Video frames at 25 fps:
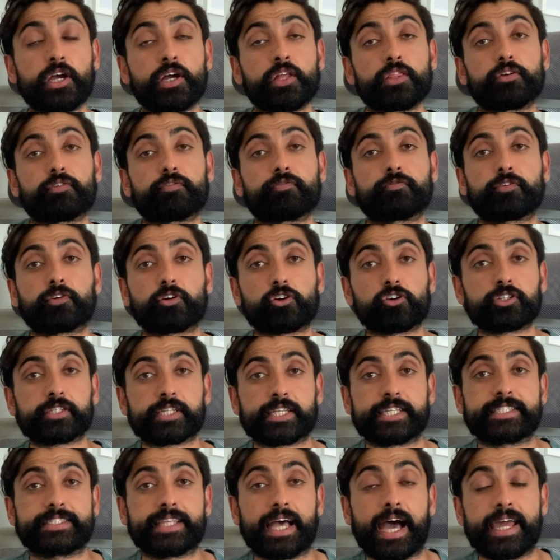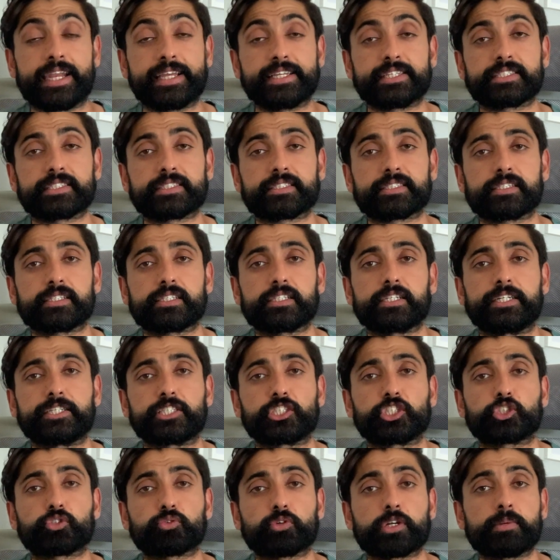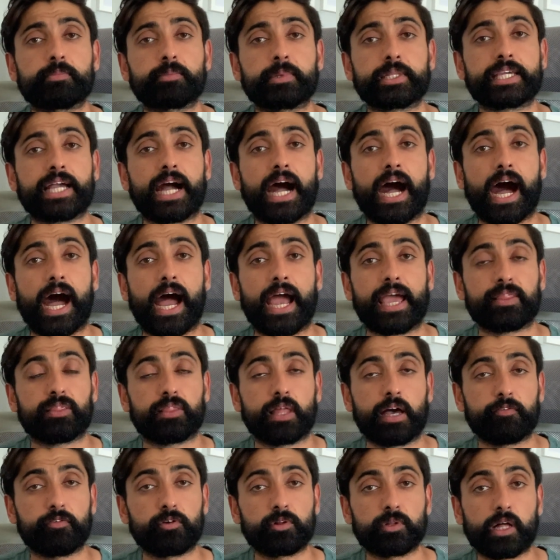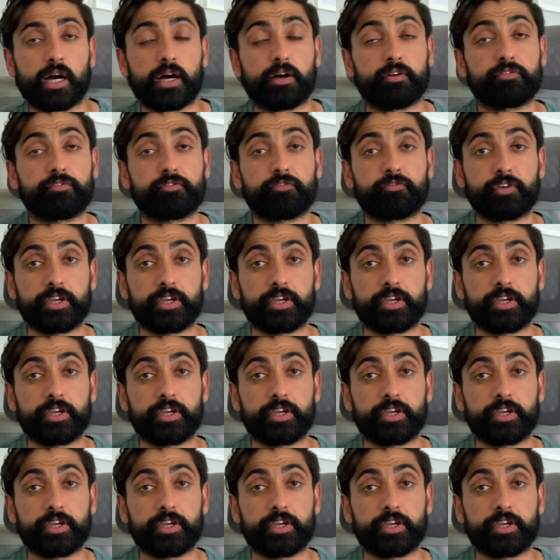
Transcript: The first is that his extremely high level of